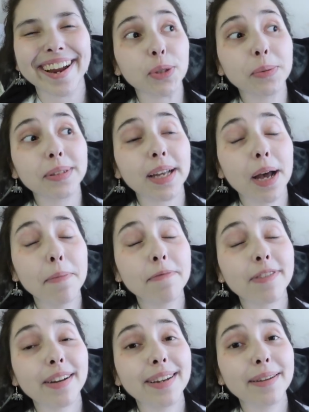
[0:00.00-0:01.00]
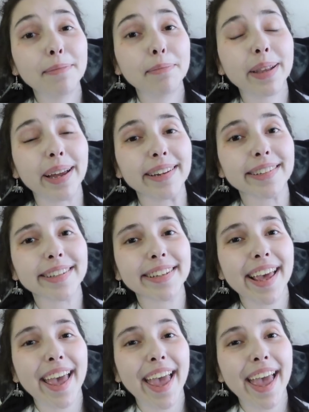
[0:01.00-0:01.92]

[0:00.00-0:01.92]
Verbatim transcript: She was upfront and blunt,